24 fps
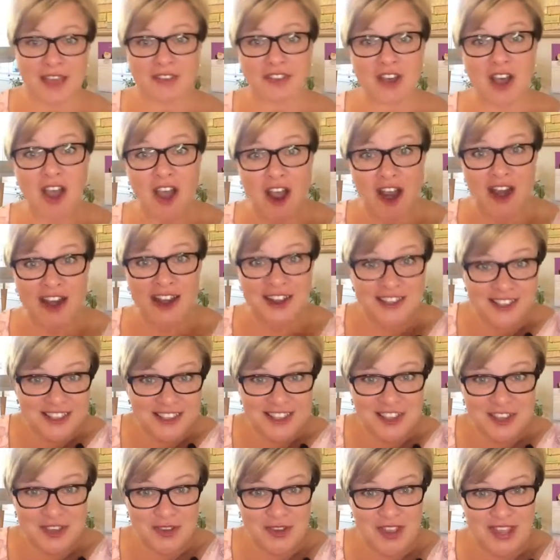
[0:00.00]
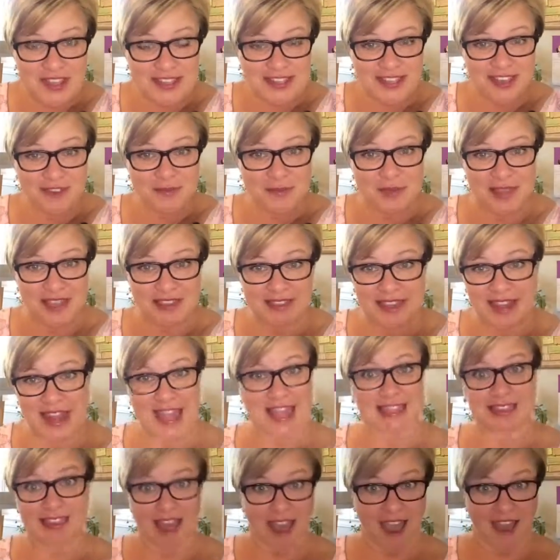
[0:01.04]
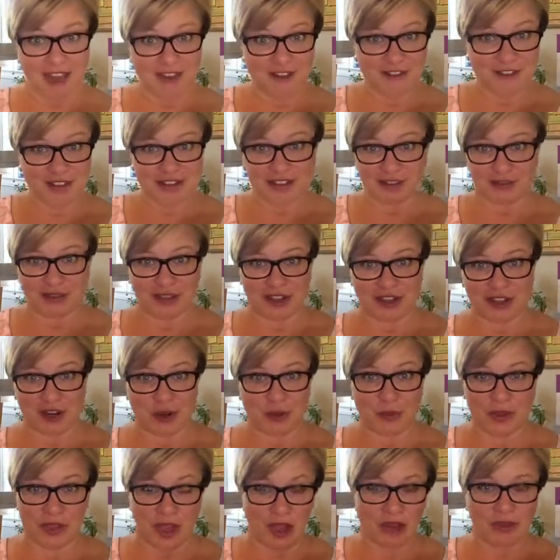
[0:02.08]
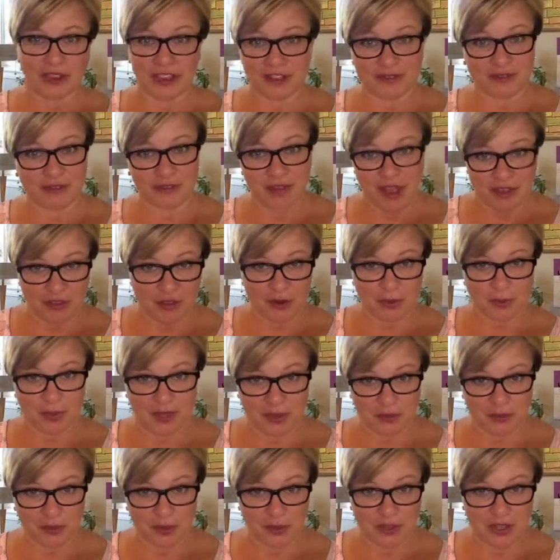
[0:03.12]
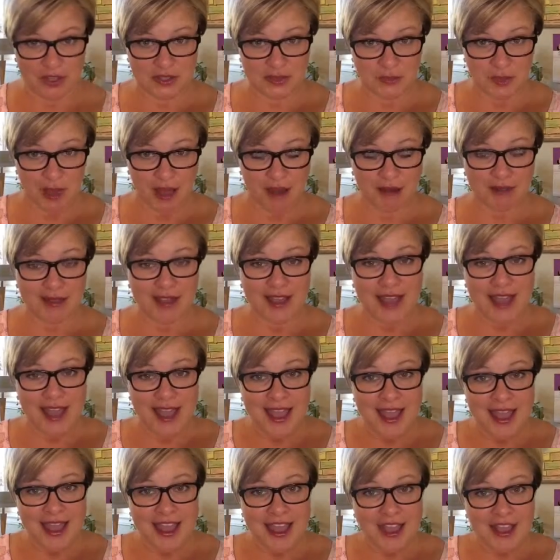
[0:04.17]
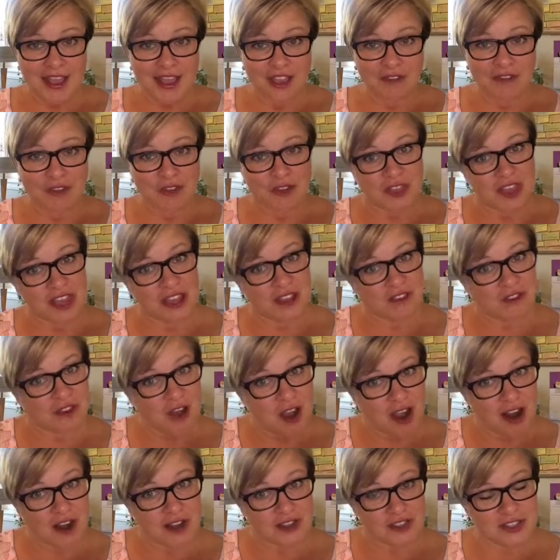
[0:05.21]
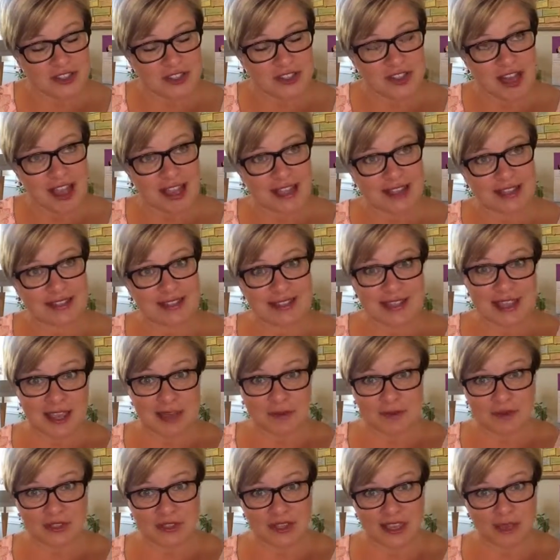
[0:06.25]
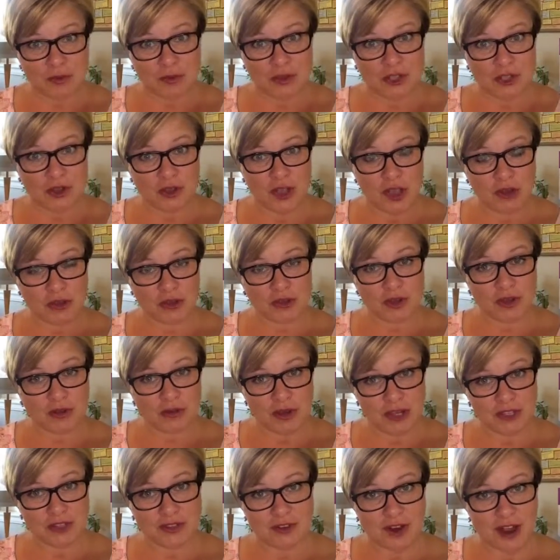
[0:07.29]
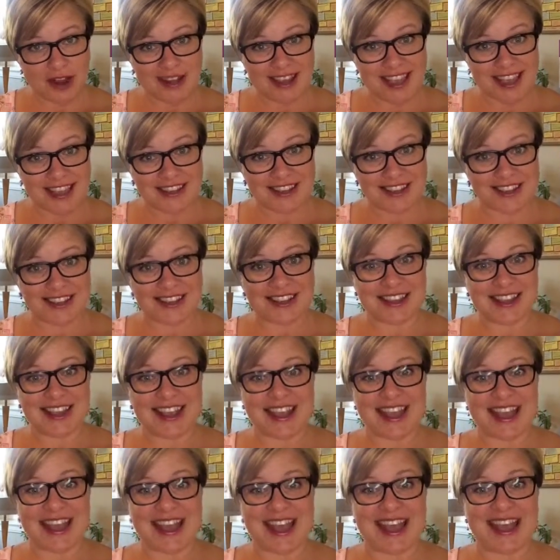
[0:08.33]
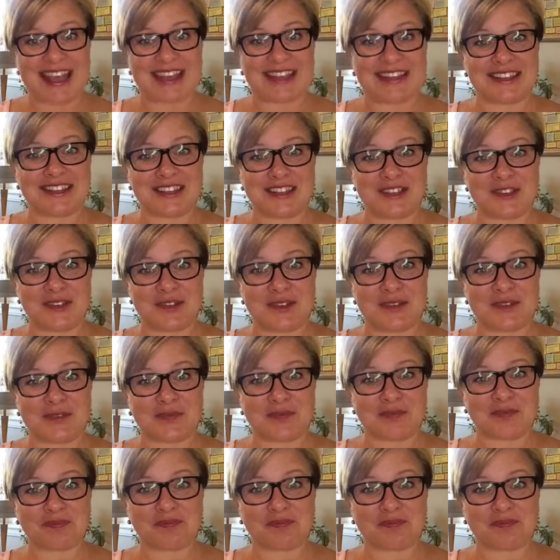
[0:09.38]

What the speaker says: the hearts that you guys give me and that I love, and we all give other people as well. If you think of hearts like tips, like when you go to a restaurant and you,